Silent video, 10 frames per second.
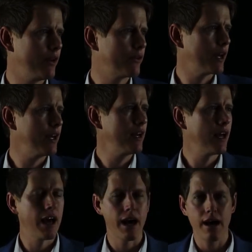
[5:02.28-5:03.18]
Okay,
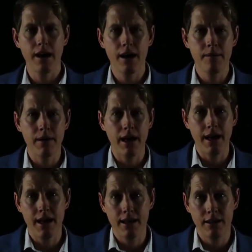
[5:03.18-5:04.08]

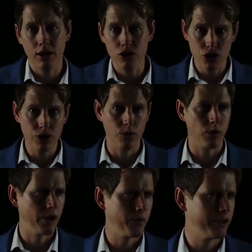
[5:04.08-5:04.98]
and I'll show you
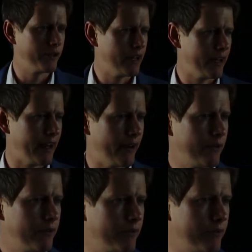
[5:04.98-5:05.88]
why we do that now.